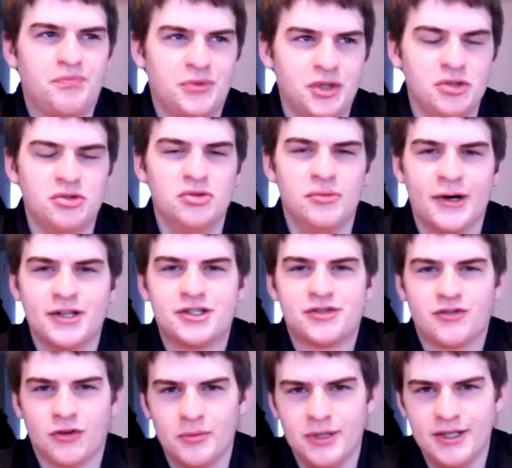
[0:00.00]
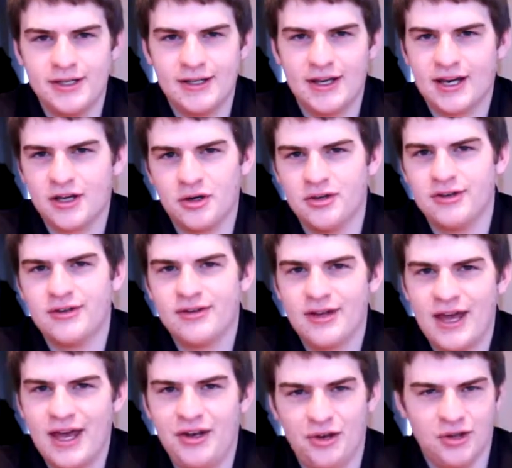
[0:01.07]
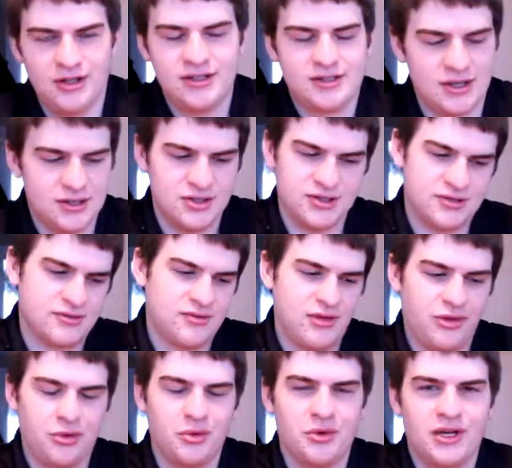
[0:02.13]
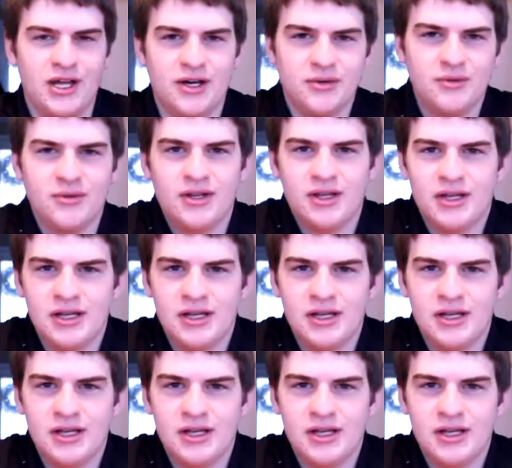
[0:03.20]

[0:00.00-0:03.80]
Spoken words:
too much for me, and I couldn't handle it, so I just threw it out.